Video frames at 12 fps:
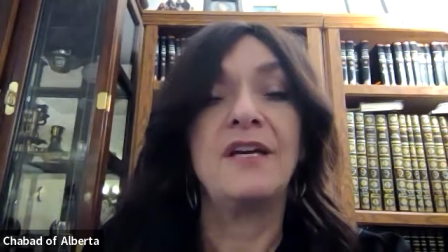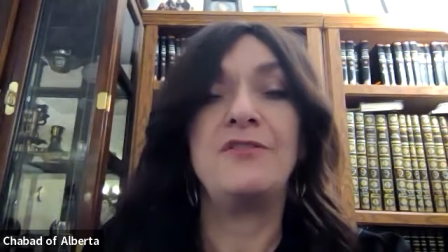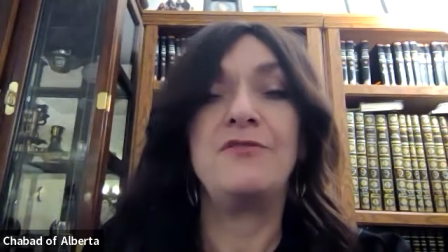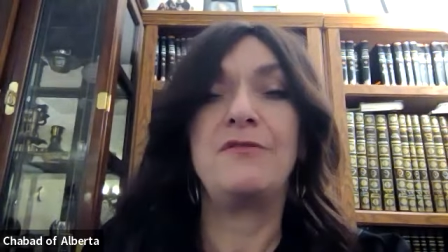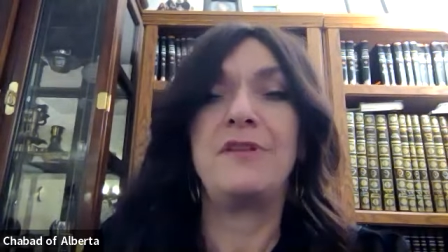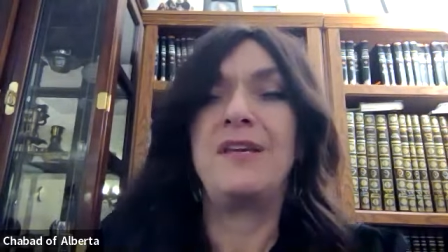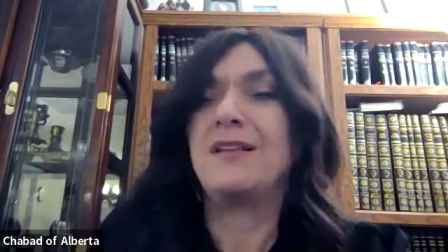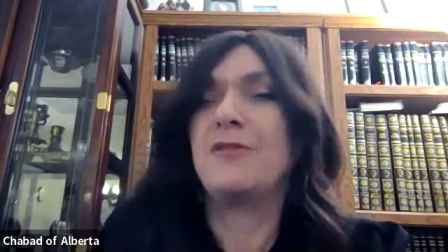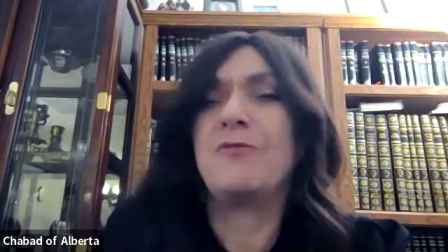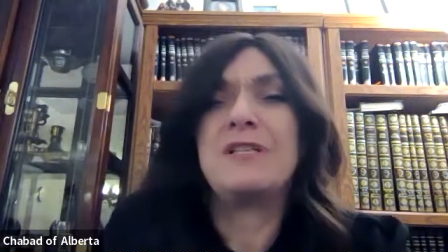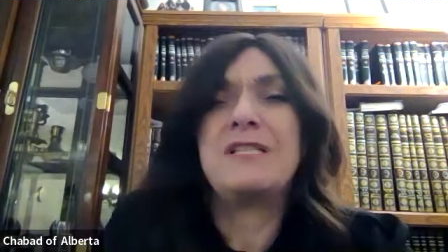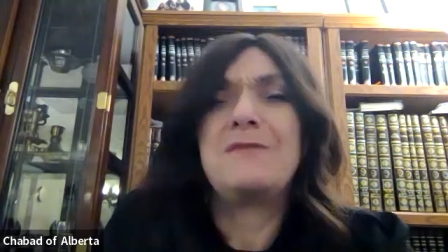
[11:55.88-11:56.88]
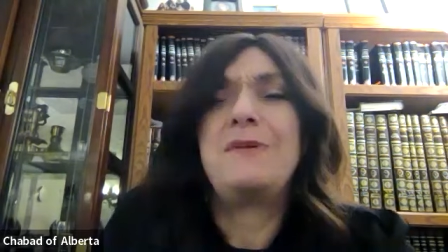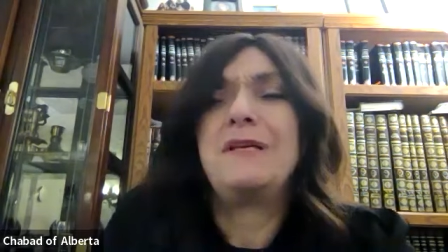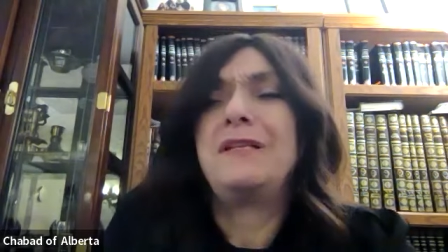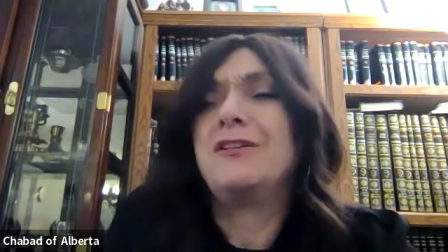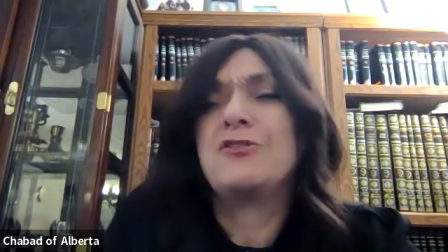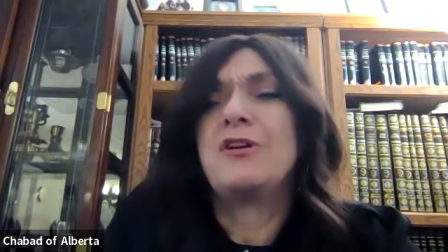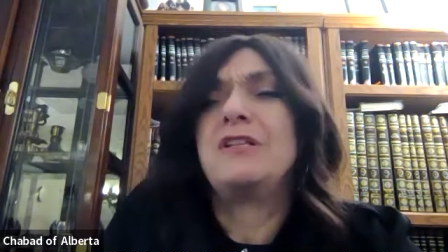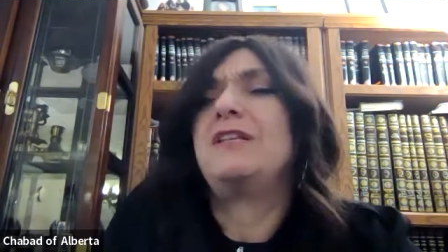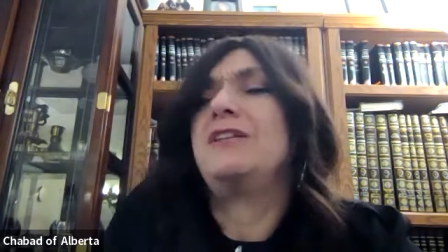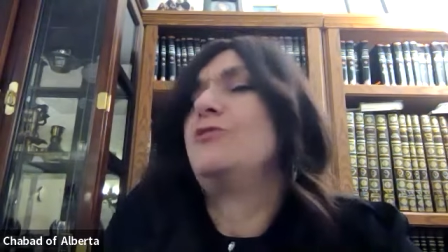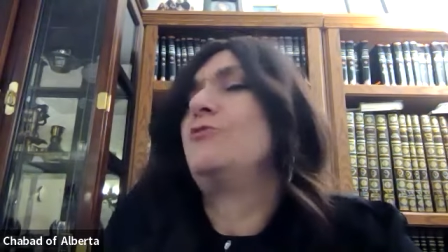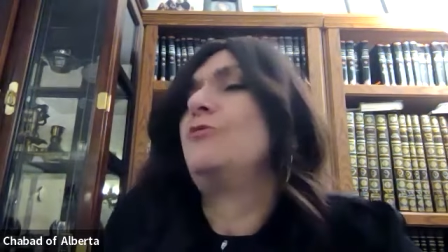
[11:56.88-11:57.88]
and you think like what's the big deal so i
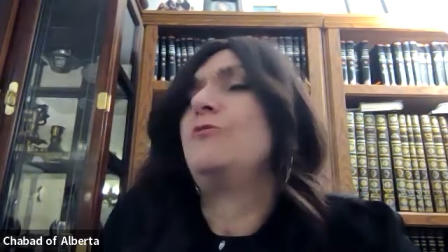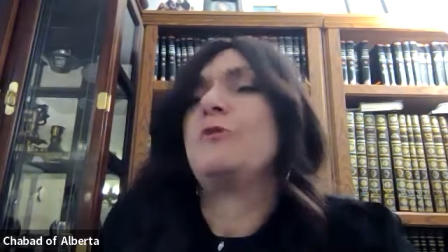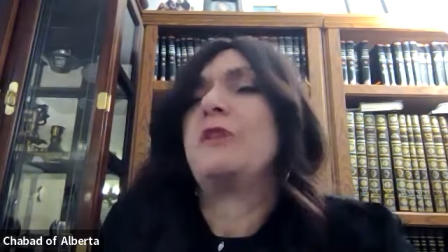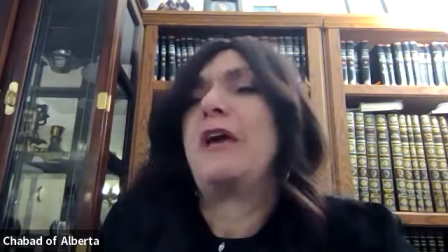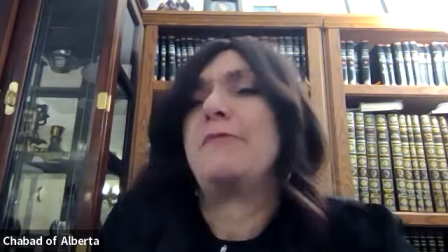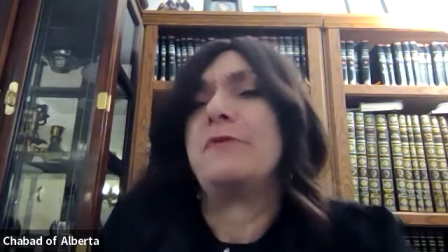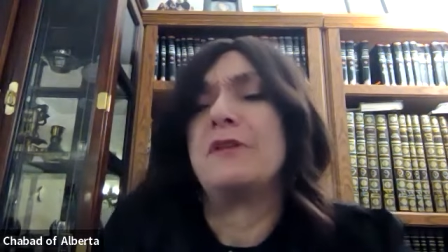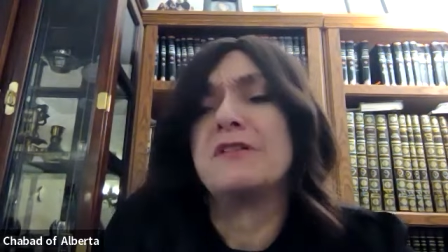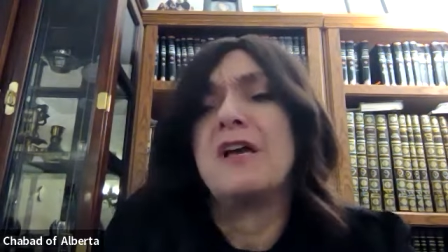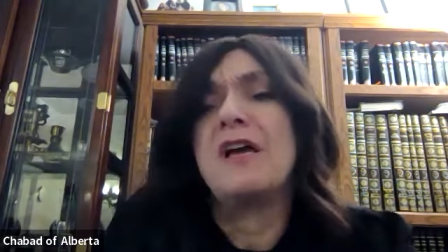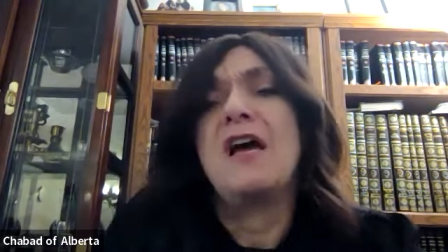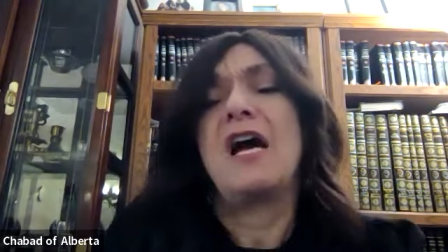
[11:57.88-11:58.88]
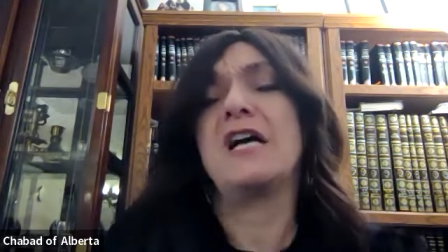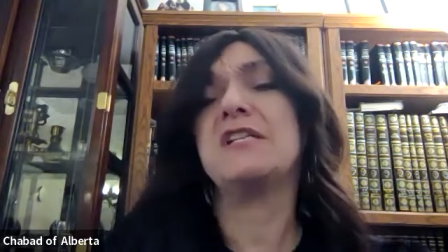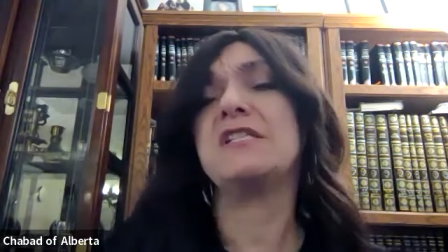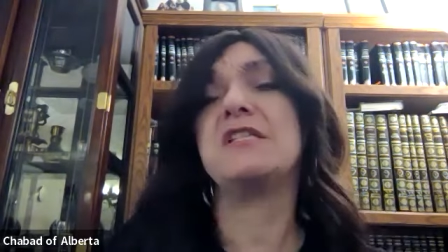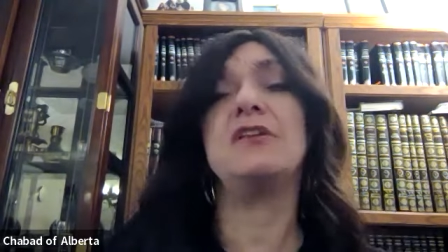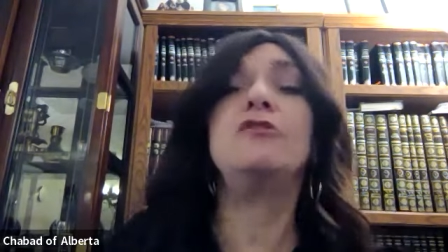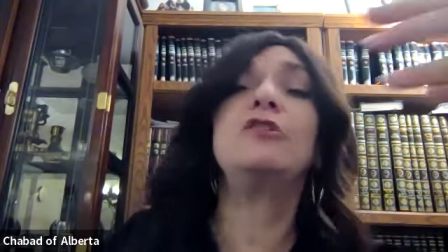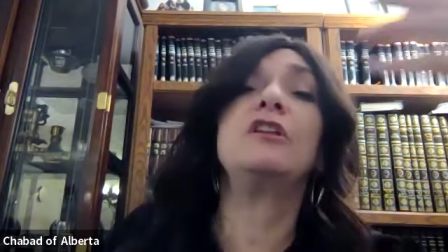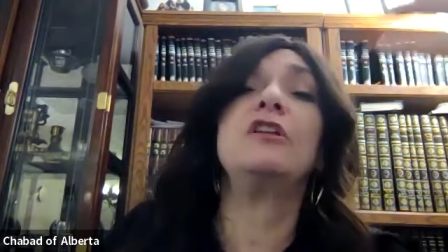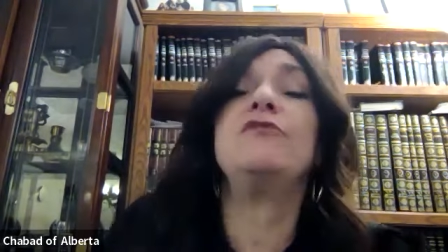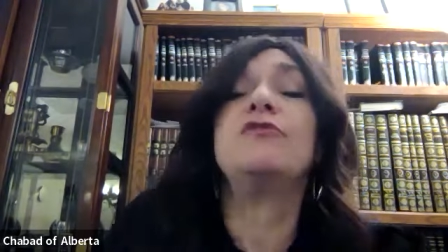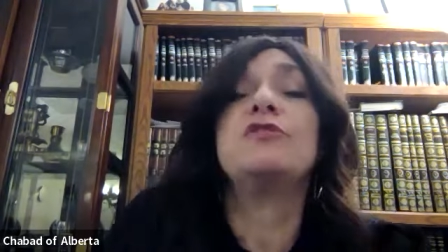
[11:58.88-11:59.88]
didn't do it with happiness i still
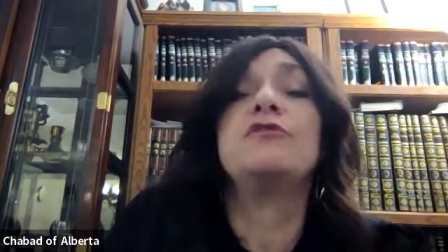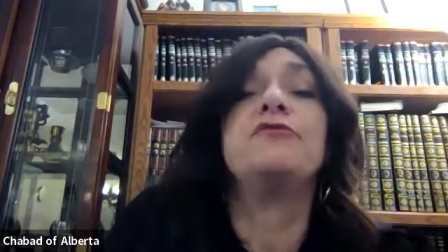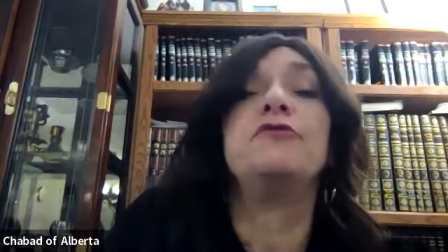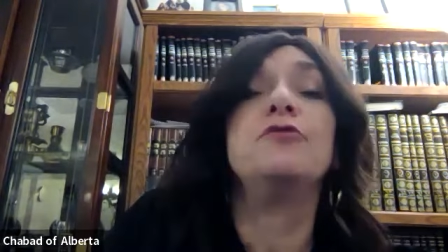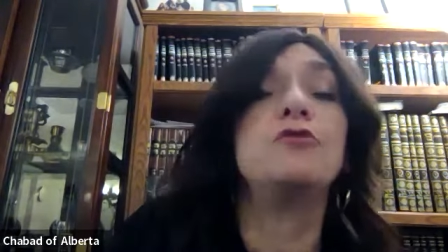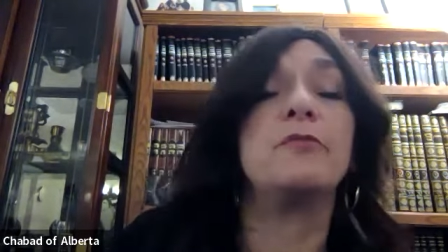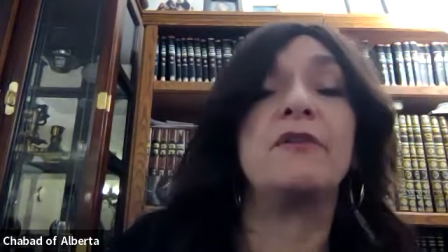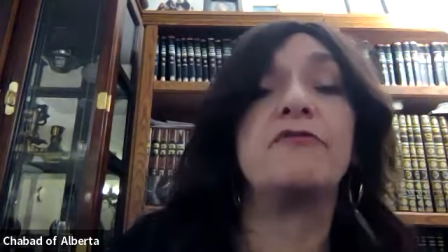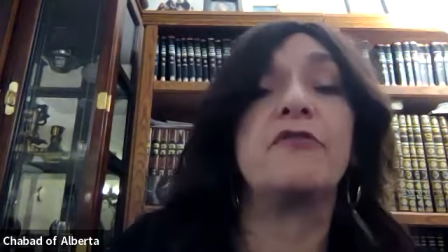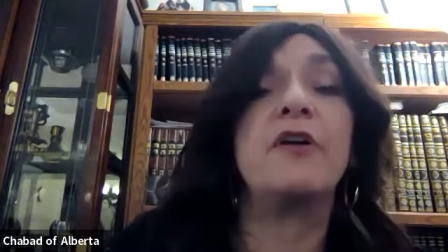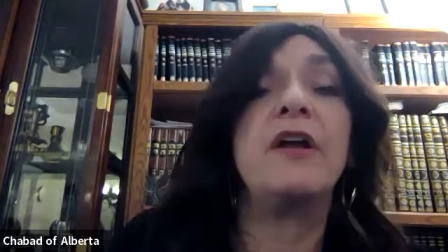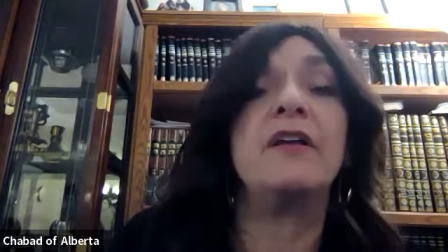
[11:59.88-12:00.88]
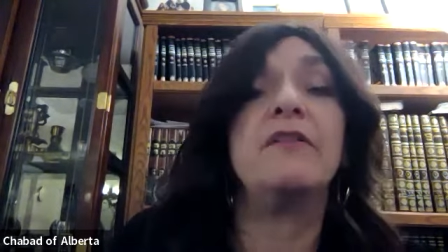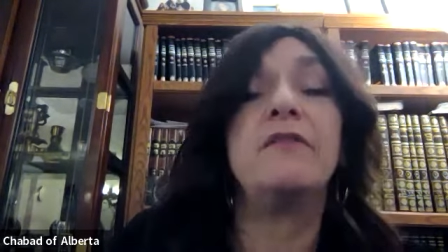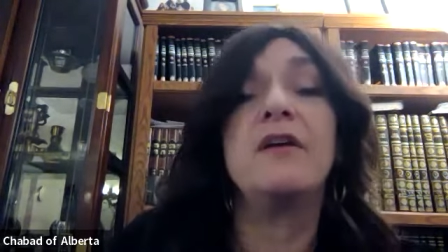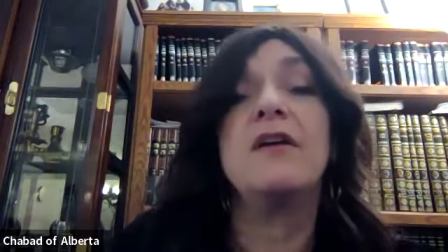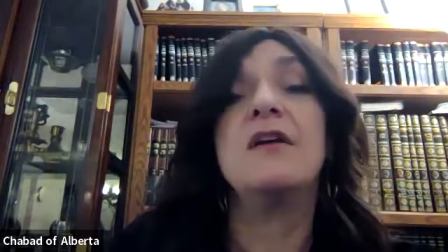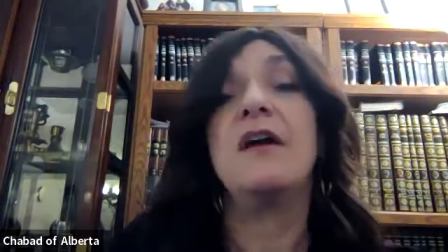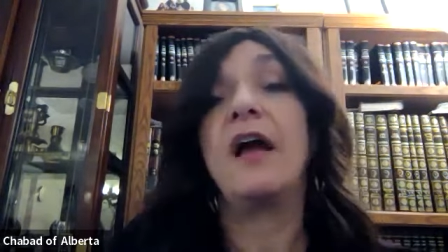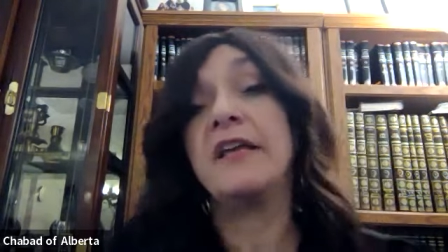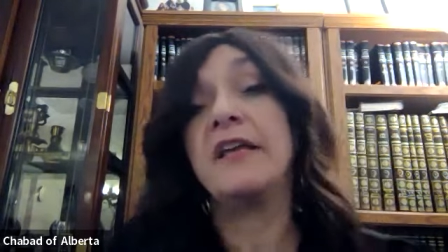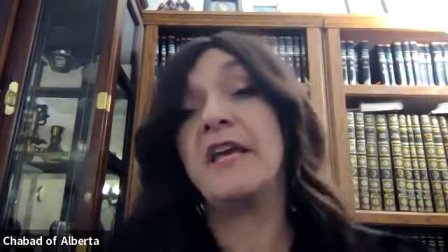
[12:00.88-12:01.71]
delivered the food to my friend i